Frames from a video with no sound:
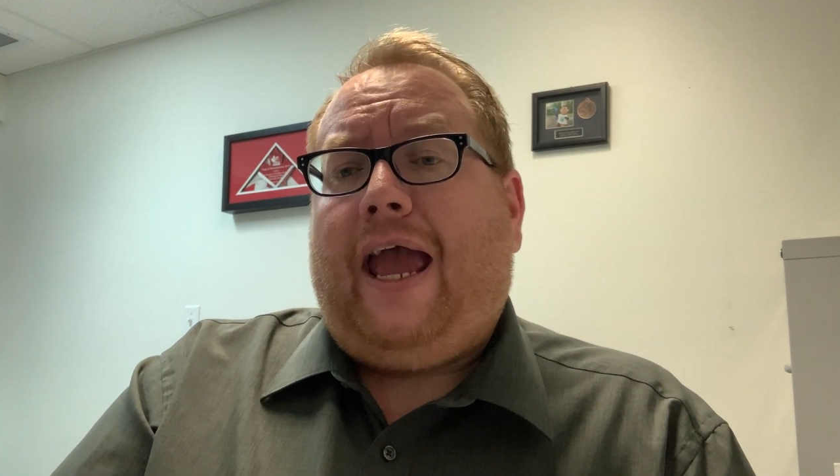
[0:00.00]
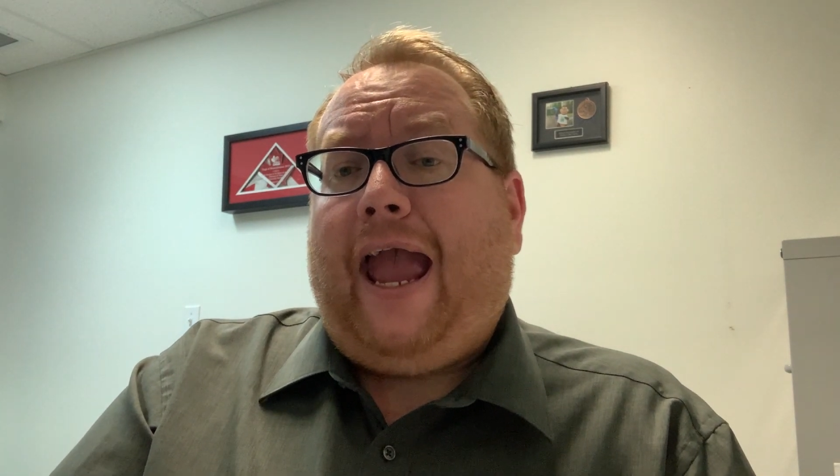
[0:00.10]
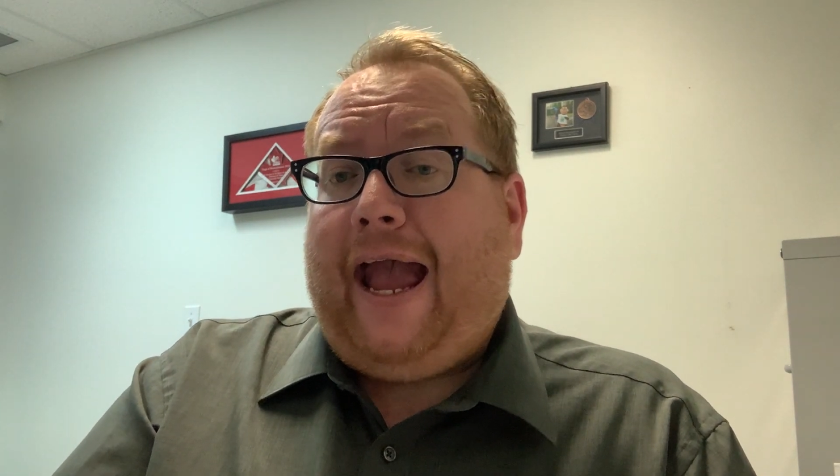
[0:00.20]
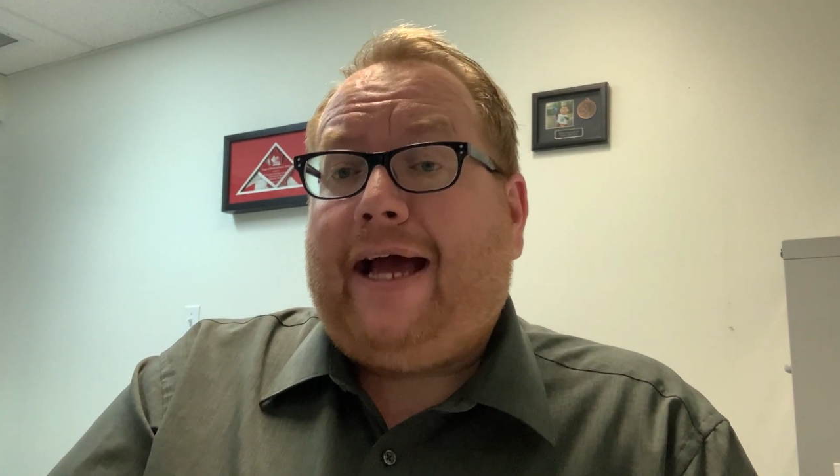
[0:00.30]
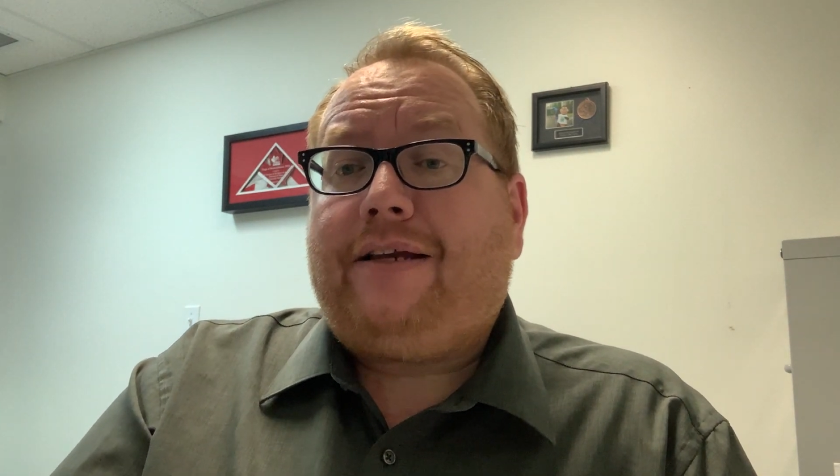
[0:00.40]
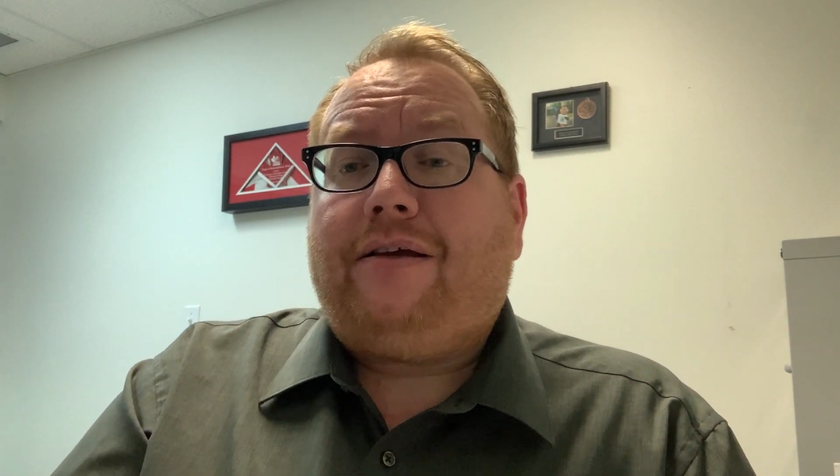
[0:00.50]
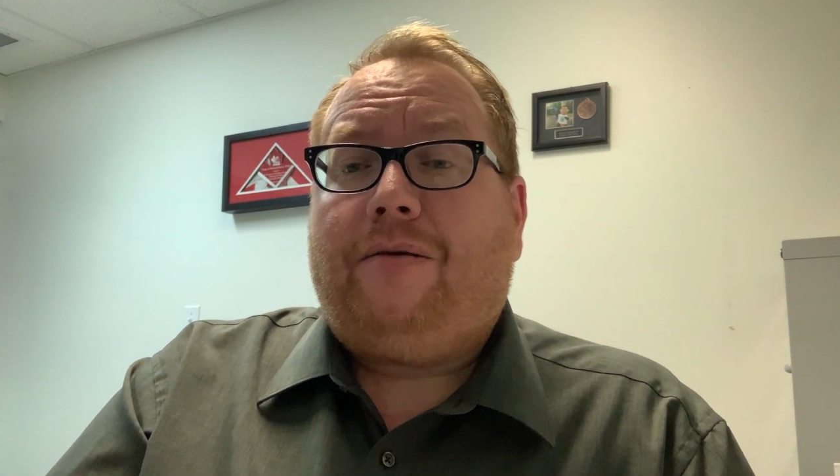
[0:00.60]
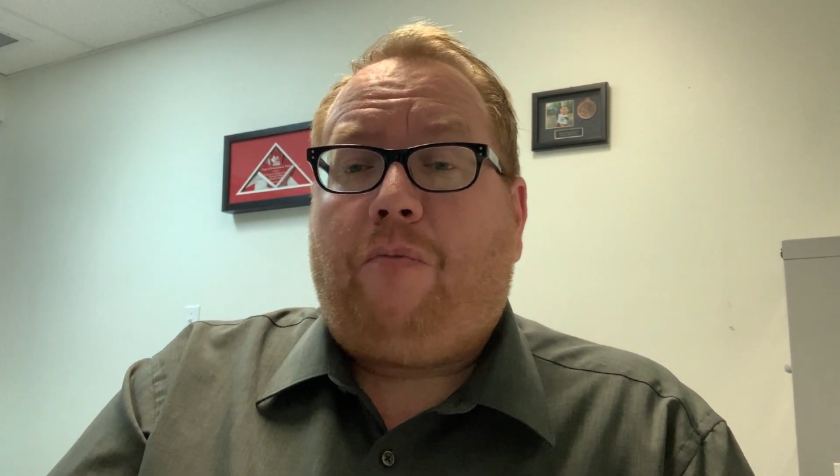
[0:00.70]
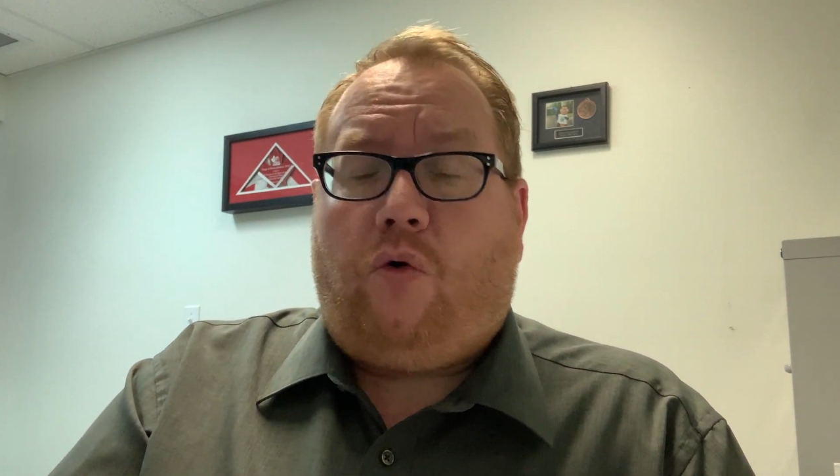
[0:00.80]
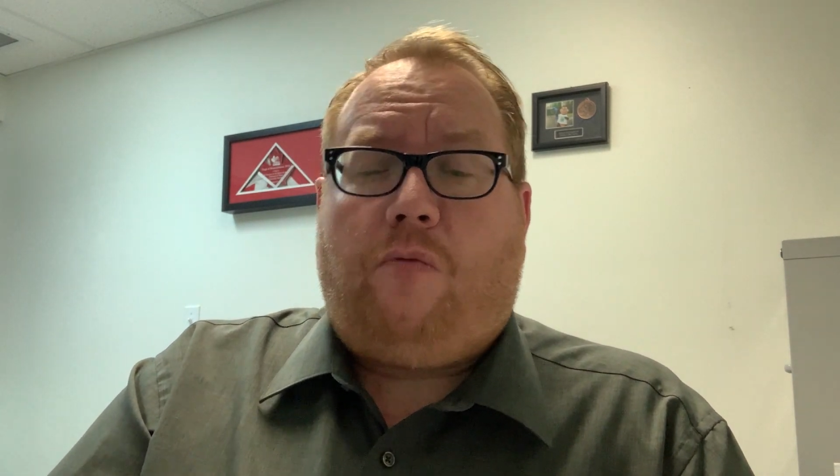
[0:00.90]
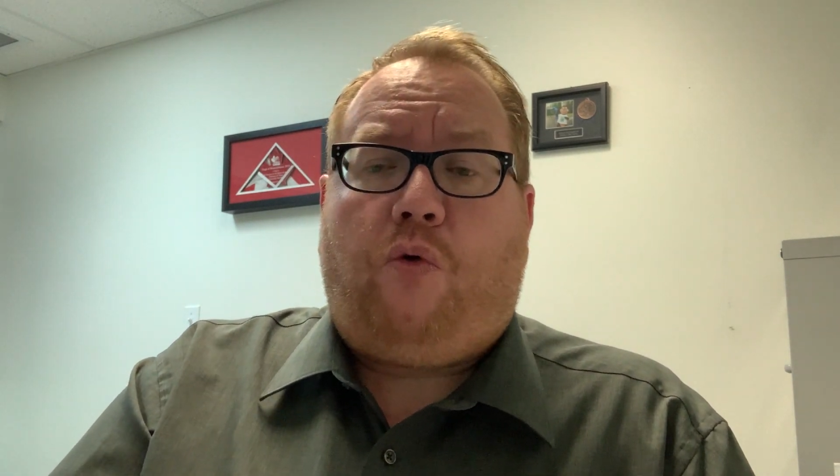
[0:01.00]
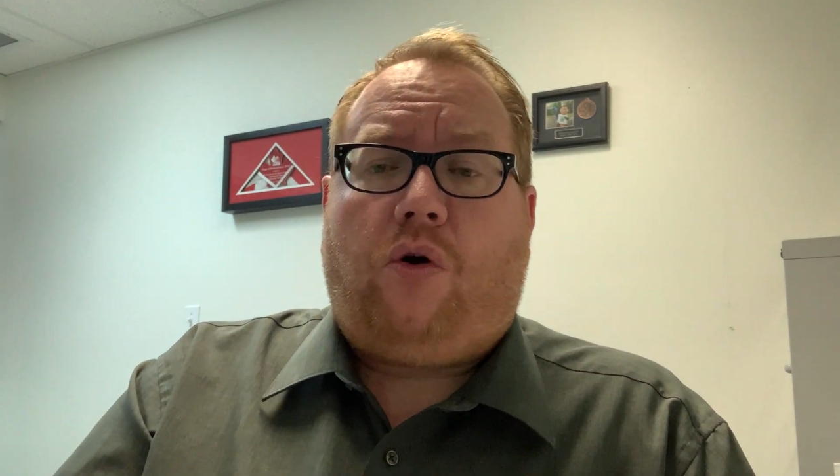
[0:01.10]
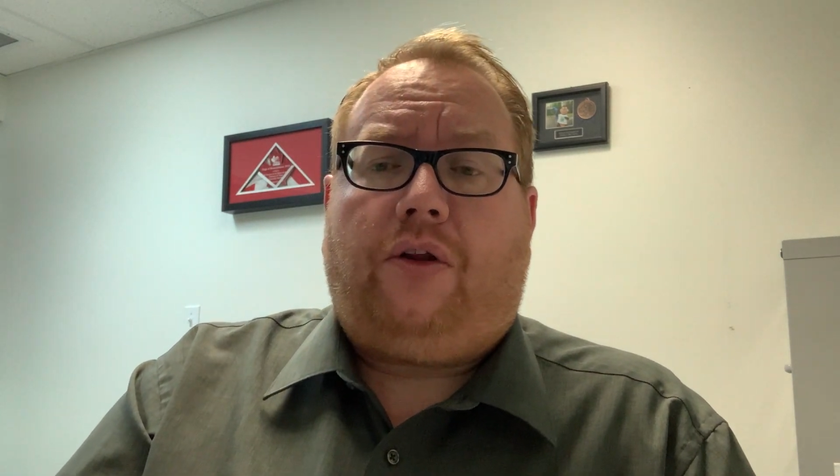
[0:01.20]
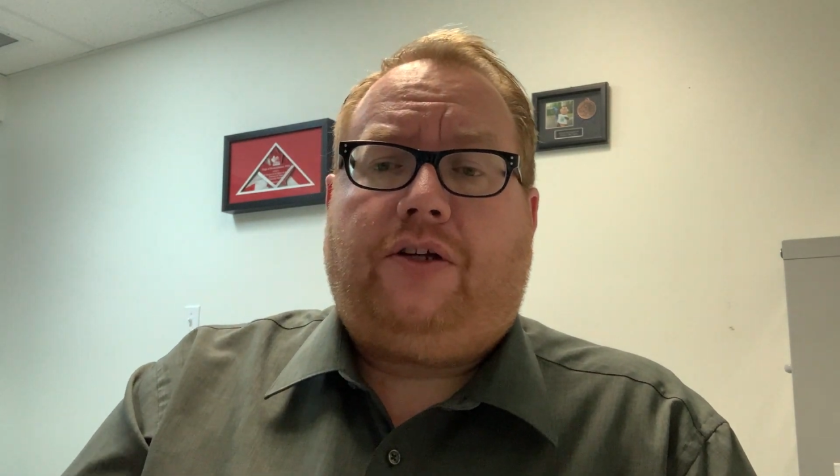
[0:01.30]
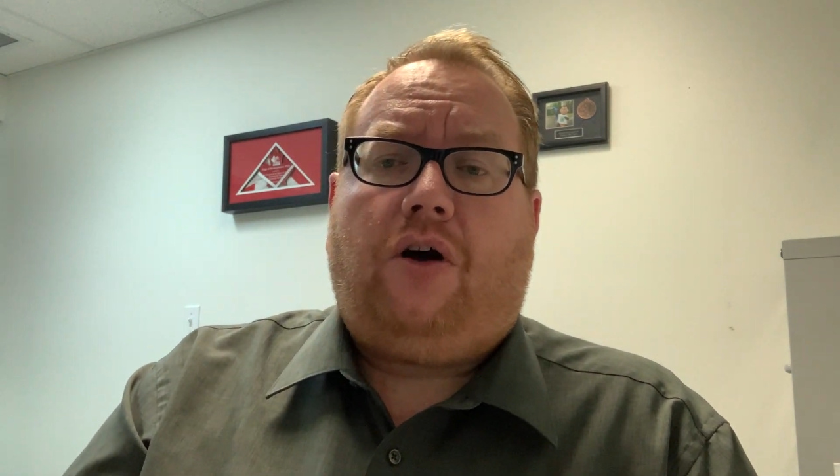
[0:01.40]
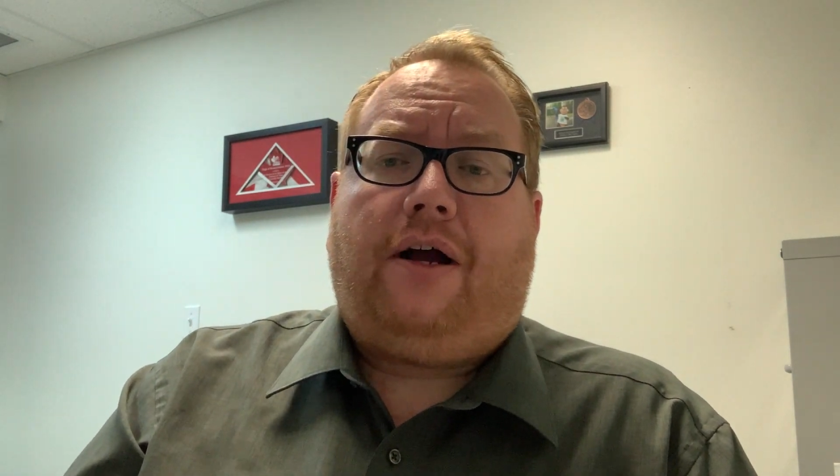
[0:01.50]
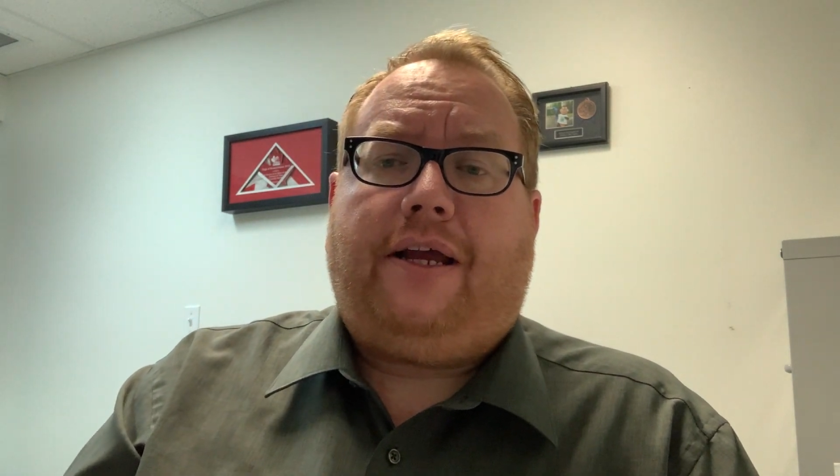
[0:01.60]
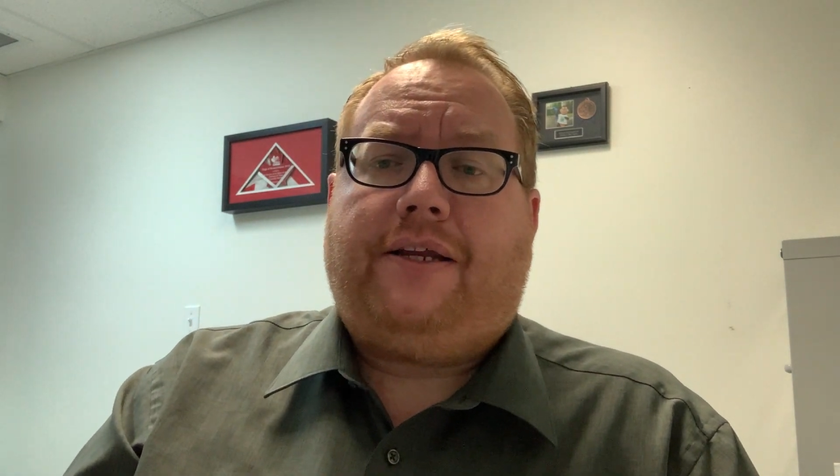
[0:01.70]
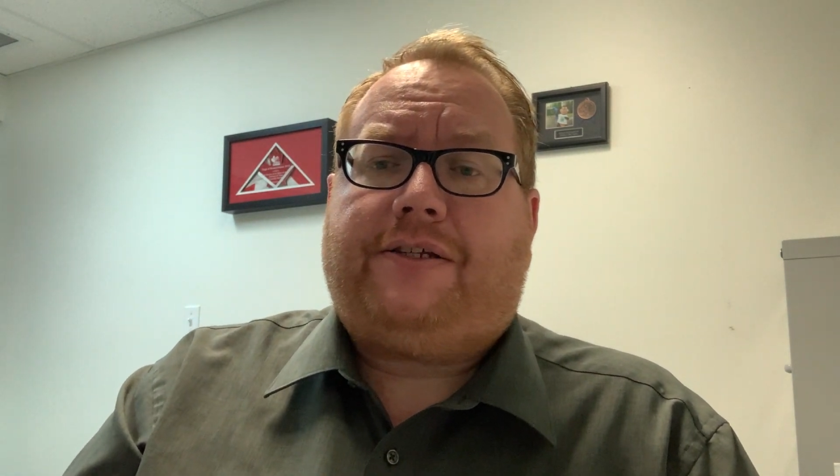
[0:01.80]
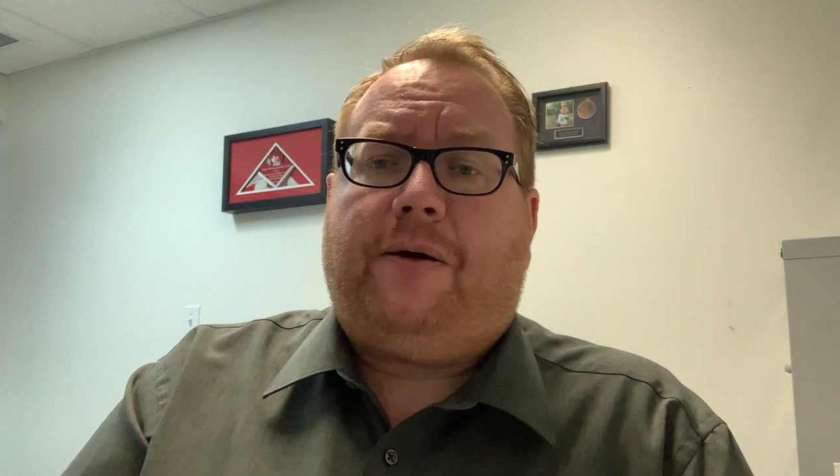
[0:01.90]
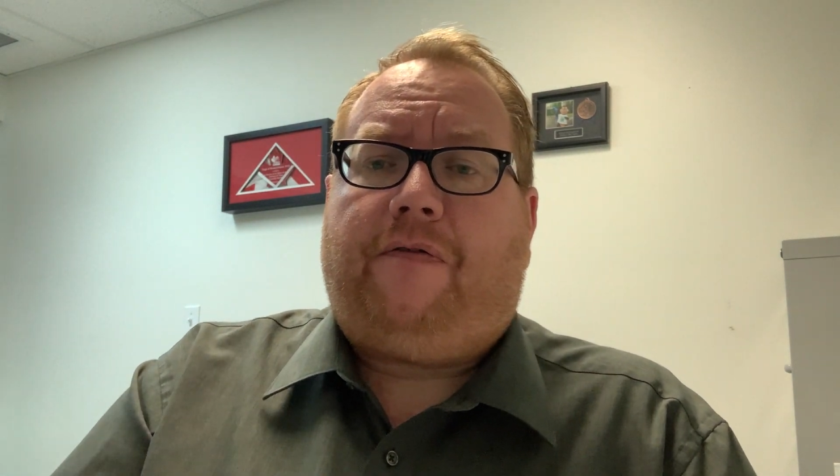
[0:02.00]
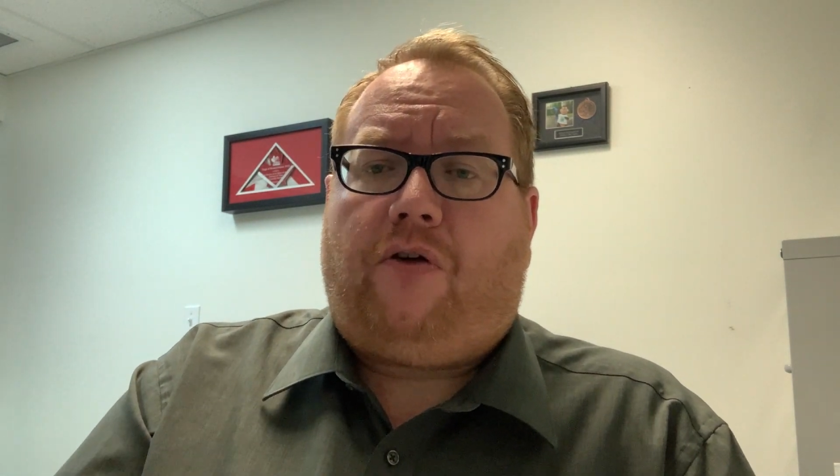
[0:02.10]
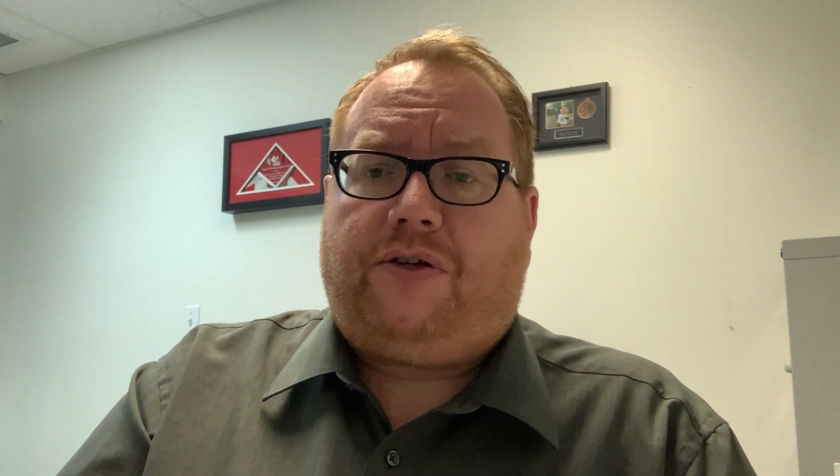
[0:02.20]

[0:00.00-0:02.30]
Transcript: and more importantly, talking to some of our